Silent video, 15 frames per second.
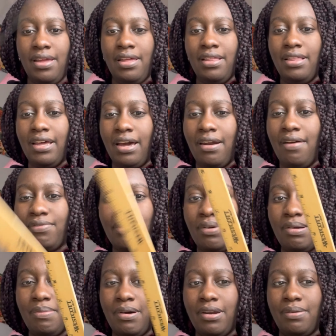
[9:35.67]
Like I don't have to worry
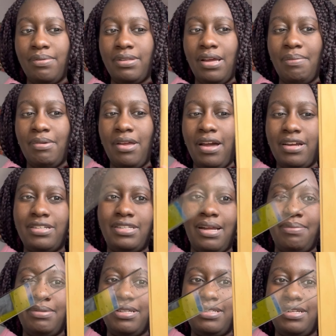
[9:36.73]
about it with, I mean, I can
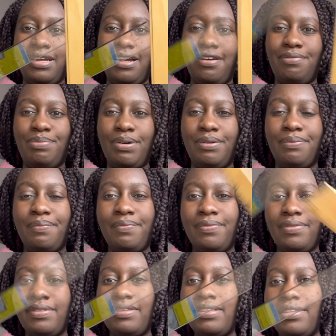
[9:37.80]
snap this in half, but
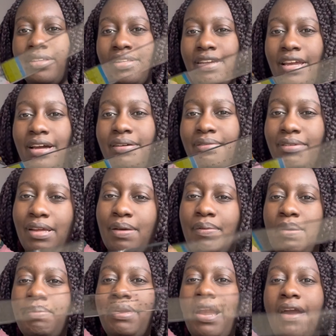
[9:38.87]
yeah, like when
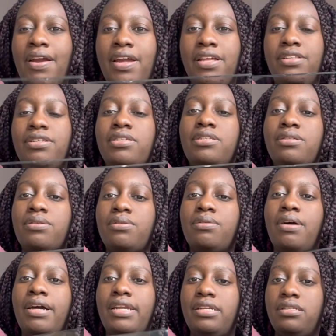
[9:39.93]
I'm carrying it to school,
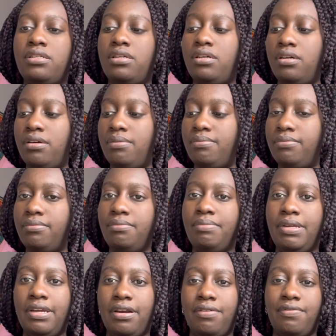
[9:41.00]
I need to
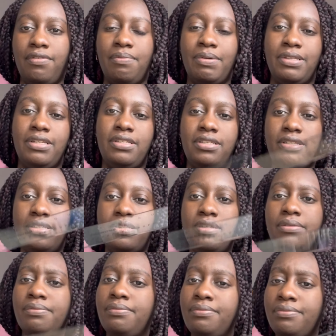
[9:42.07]
be careful. But this is
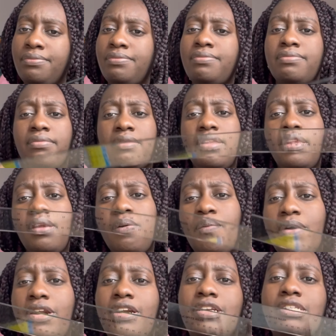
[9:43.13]

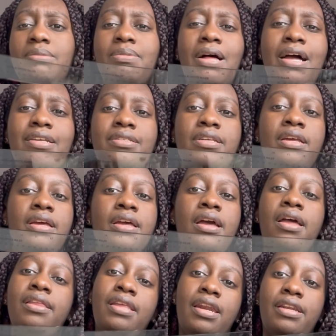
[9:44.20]
one of the supplies
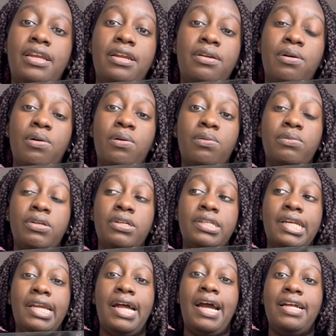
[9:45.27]
that I didn't own
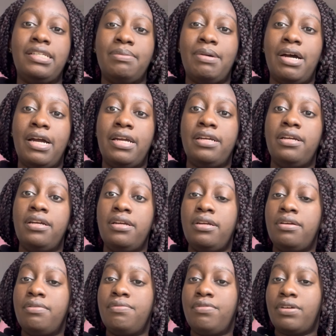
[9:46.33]
that I had to buy
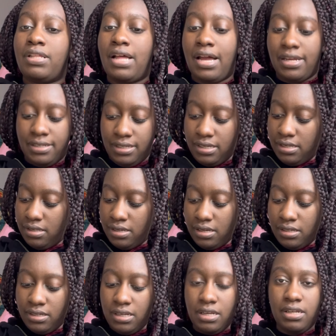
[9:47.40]
for class, and
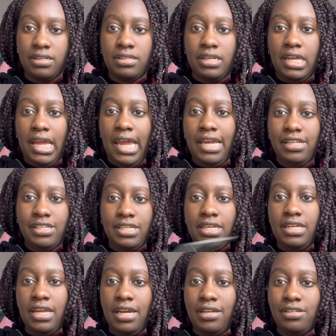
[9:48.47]
it is a
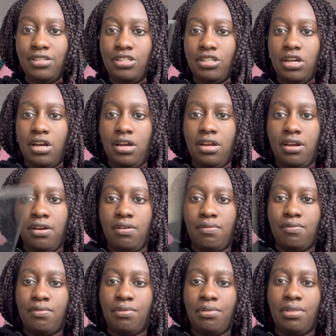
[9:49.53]
18-inch
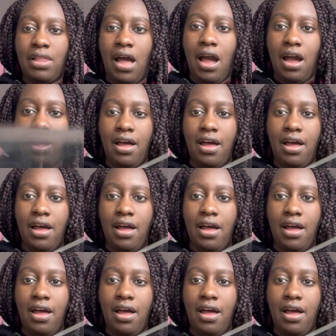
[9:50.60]
ruler.